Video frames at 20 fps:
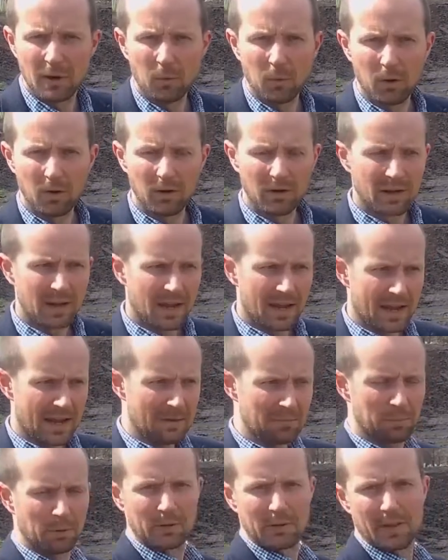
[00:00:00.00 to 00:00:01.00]
What
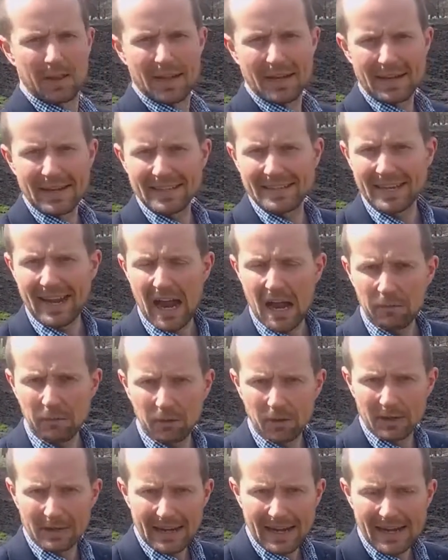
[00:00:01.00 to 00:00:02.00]
input do they need to have
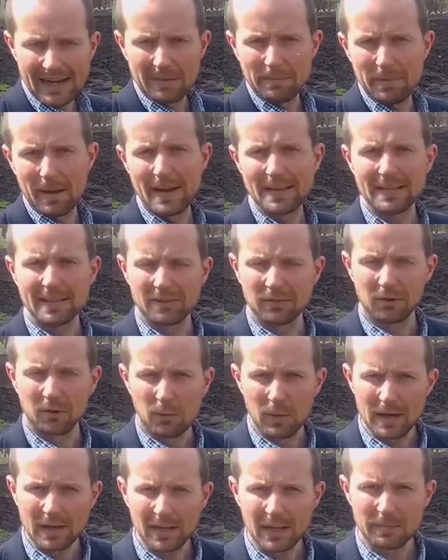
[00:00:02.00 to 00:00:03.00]
on a daily basis or a
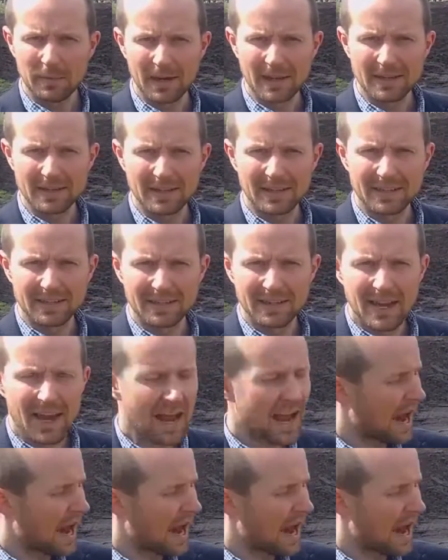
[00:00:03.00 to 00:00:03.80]
weekly basis?